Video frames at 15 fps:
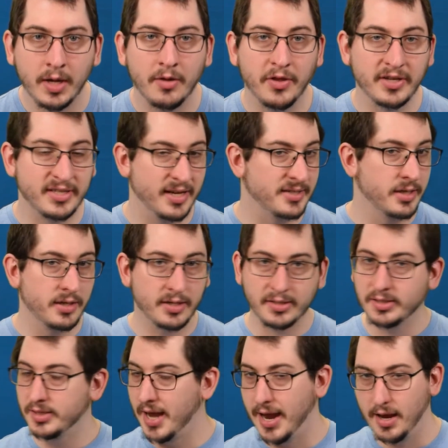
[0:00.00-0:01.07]
This isn't a
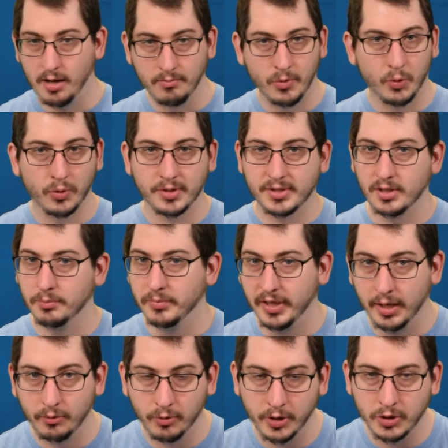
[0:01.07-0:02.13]
scam or some
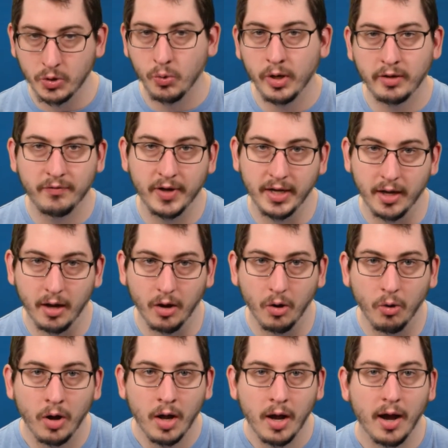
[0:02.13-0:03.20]
get-rich-quick
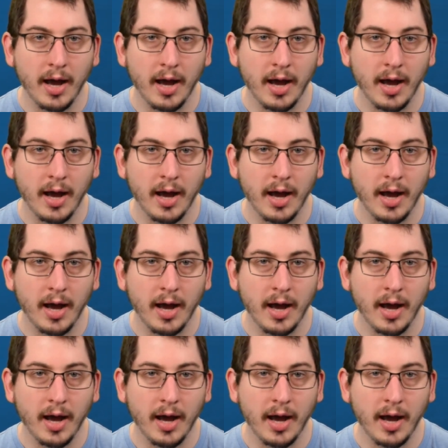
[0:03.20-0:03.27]
video.